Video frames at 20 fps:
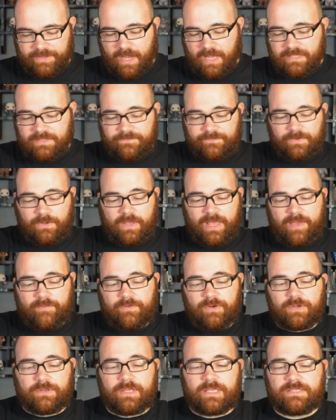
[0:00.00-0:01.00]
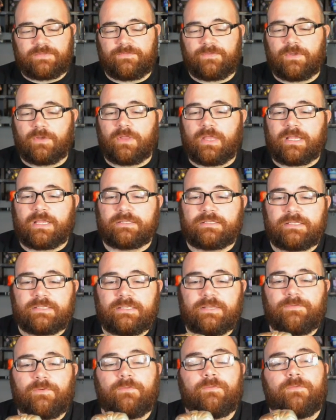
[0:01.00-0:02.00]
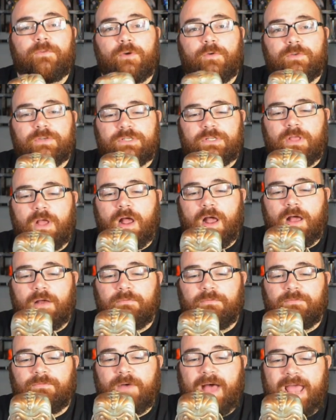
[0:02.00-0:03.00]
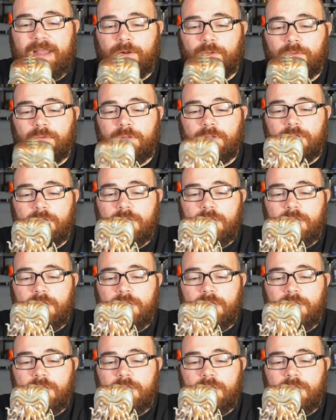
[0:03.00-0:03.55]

does feel heavier. It does feel like it's a different version of vinyl.